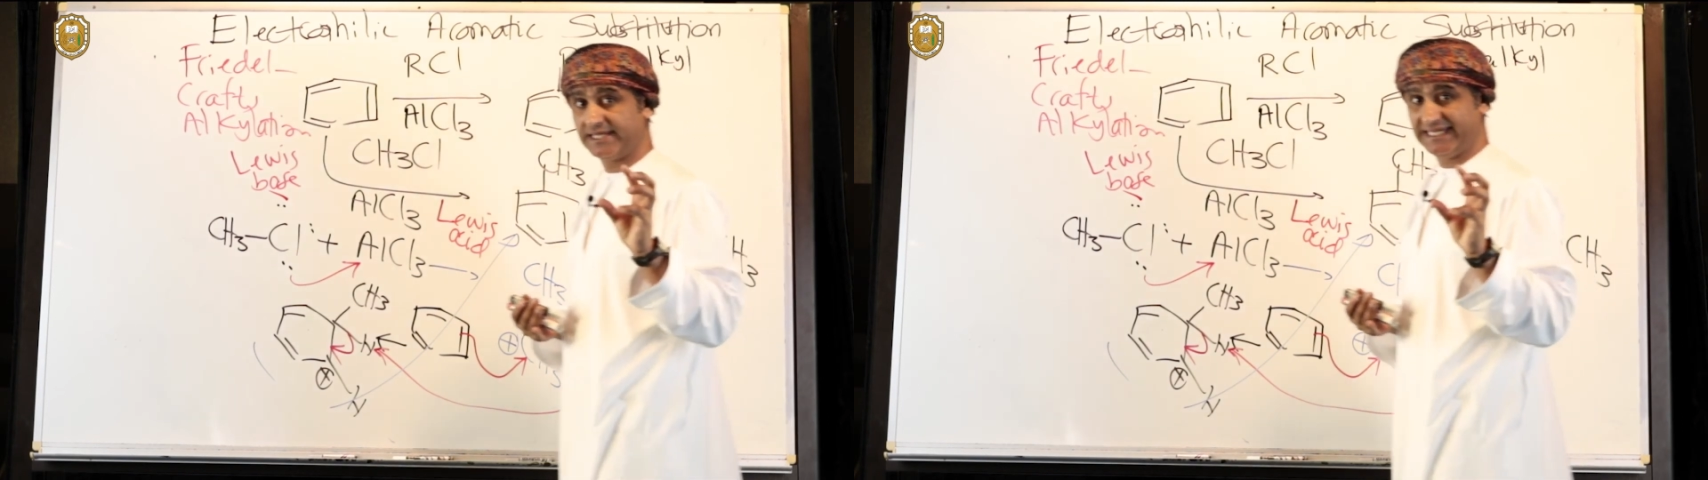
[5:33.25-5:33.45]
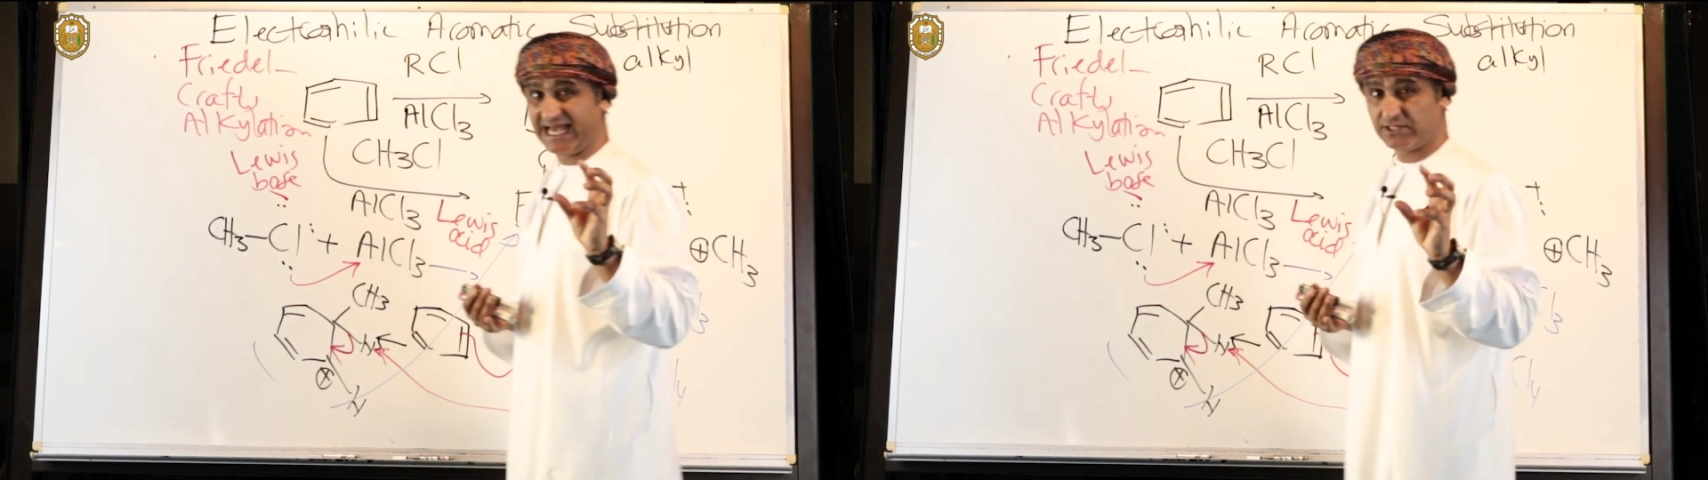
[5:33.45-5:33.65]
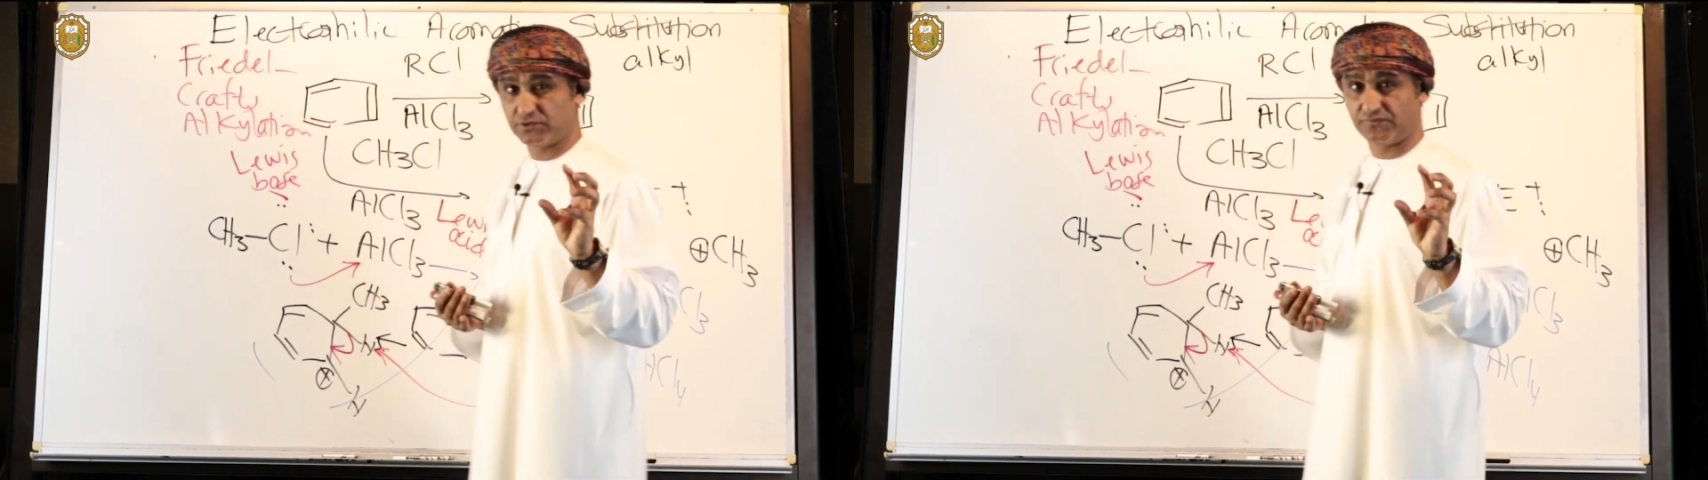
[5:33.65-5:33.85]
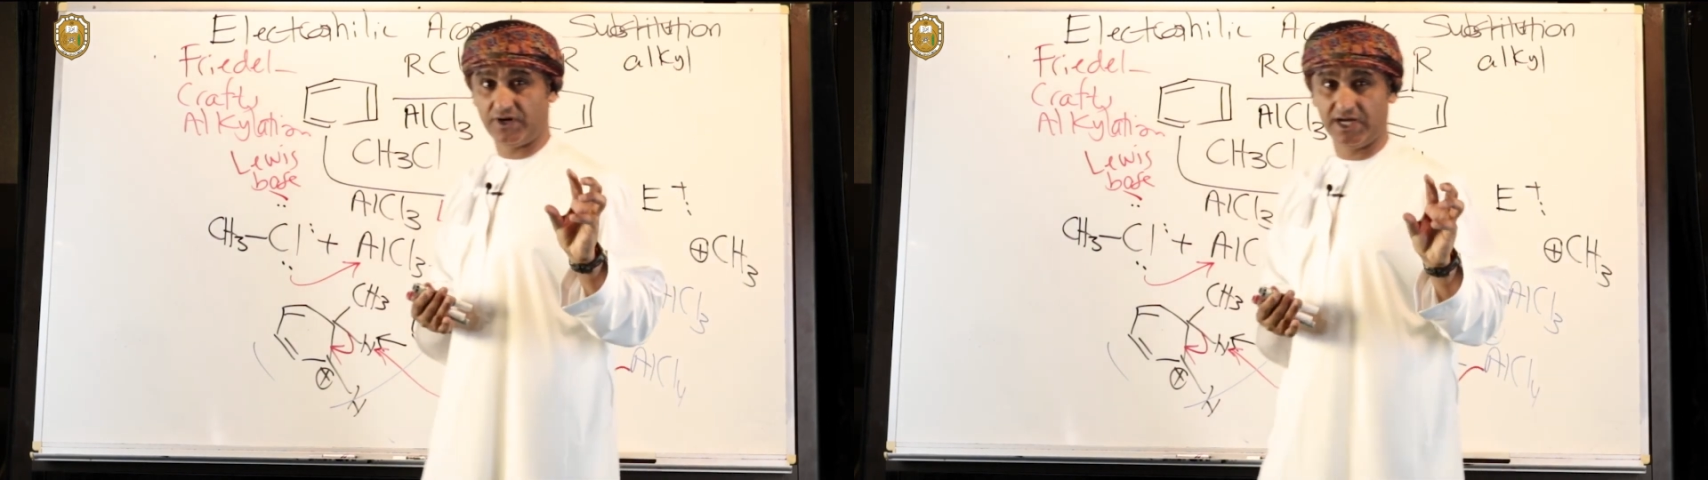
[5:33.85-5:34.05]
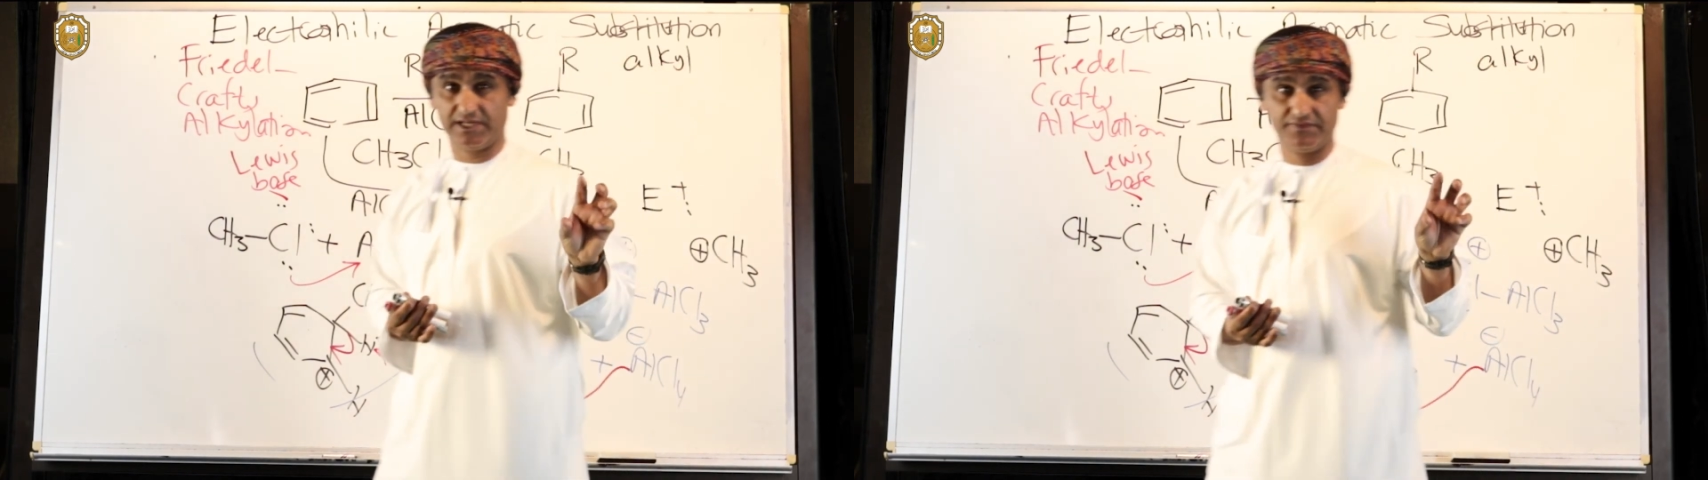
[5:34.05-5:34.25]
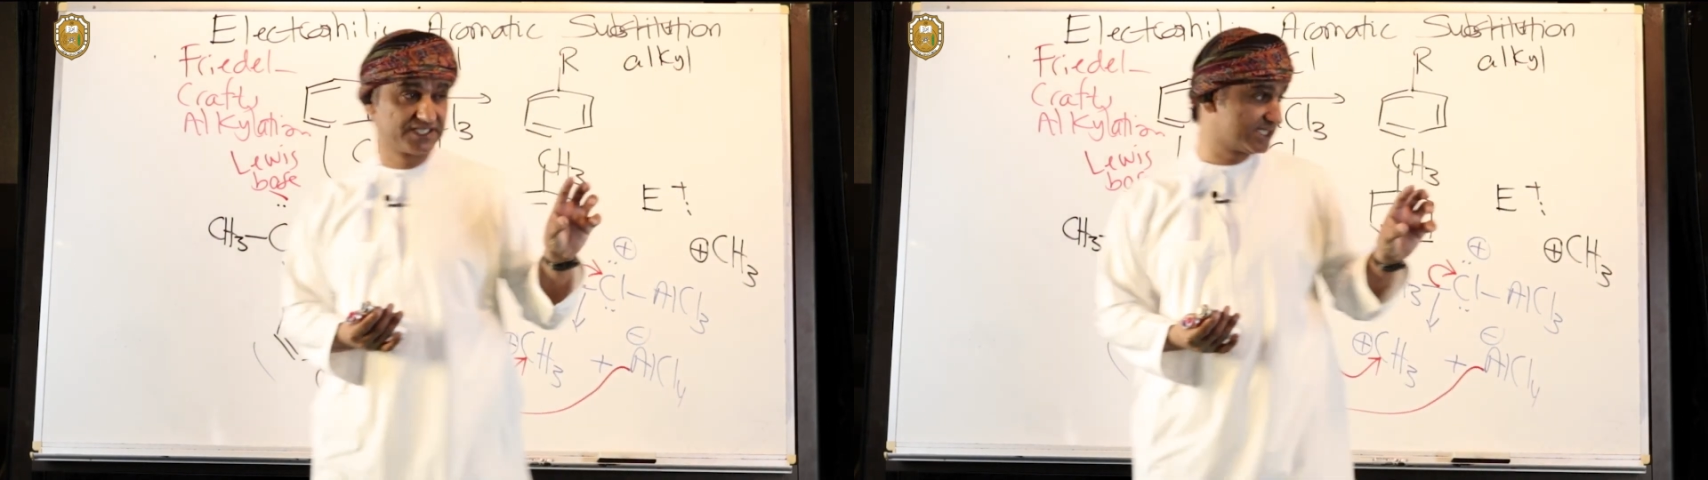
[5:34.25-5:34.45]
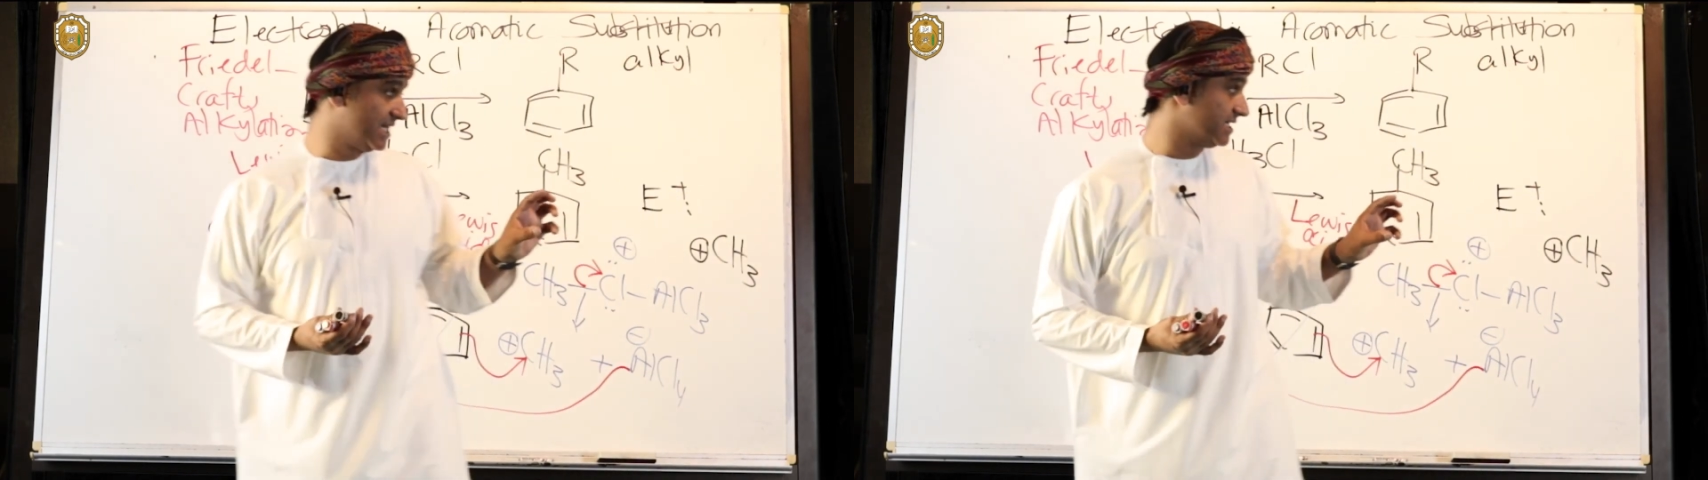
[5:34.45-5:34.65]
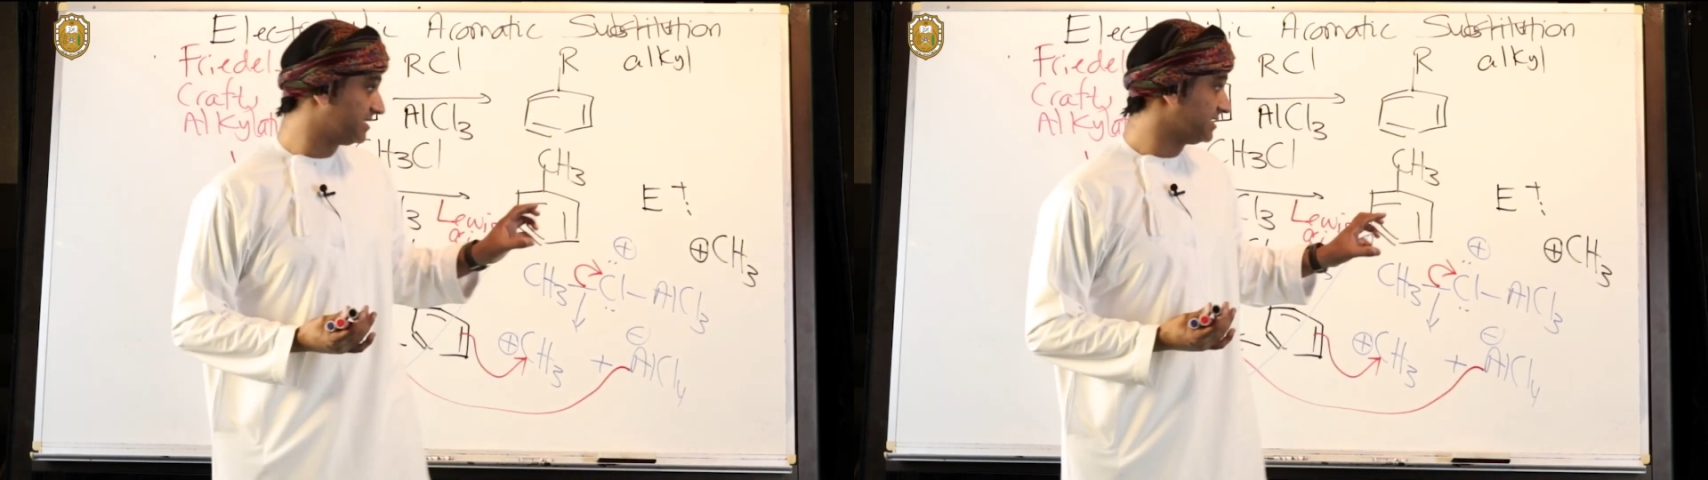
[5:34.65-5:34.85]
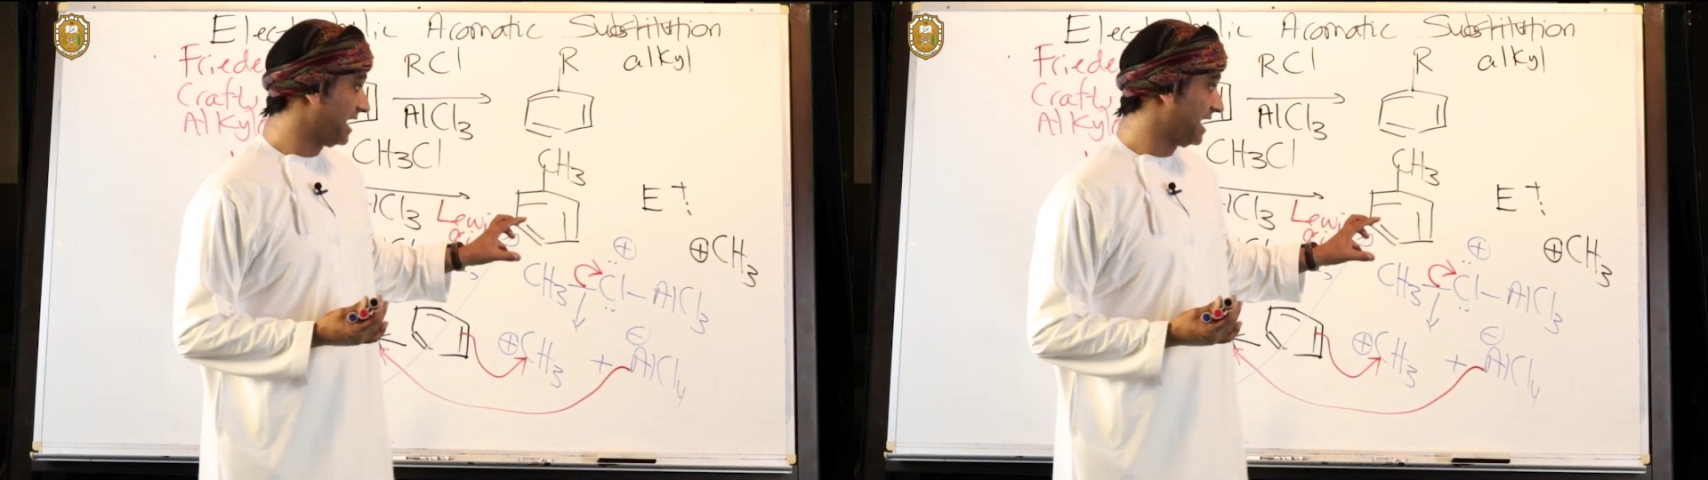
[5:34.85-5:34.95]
electrophile in this case is